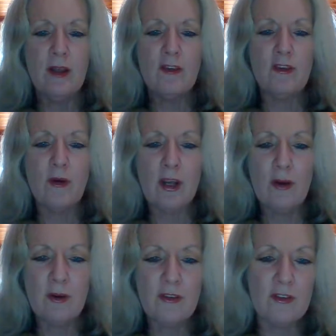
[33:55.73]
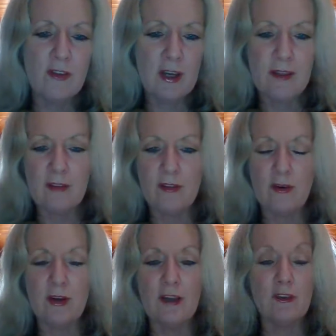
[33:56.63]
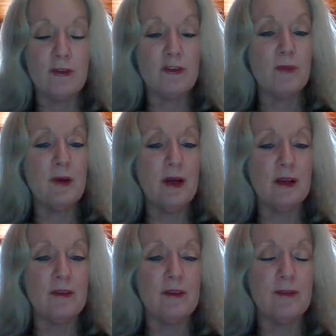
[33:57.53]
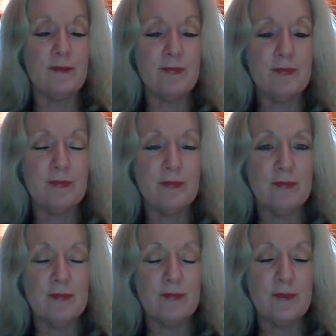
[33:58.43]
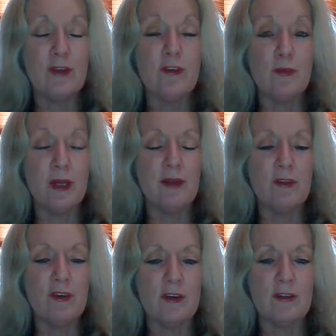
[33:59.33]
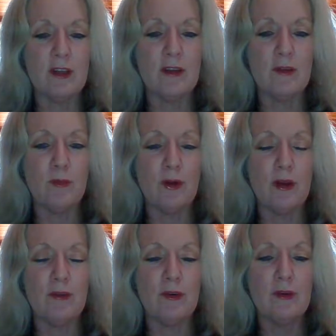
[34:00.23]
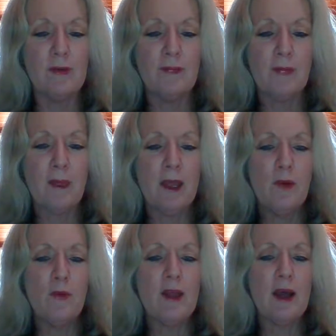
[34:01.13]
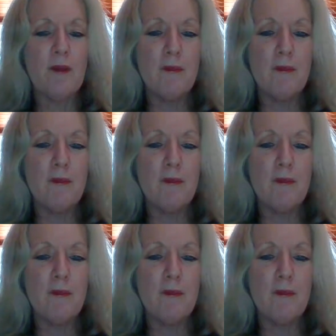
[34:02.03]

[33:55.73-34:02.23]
So I go on to say that's the creation of demand. And this will be advertising and what have you without